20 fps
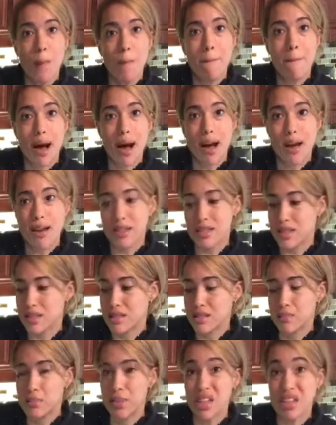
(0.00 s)
box
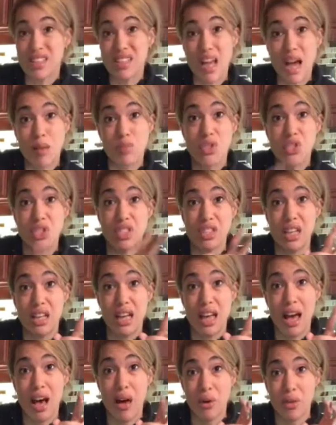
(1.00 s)
because I'm just
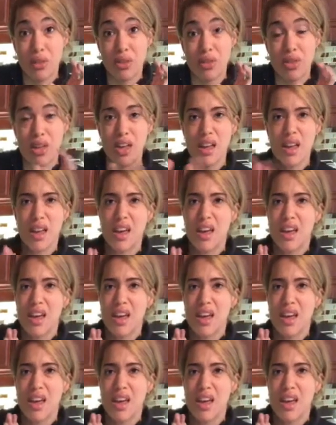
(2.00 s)
healthy.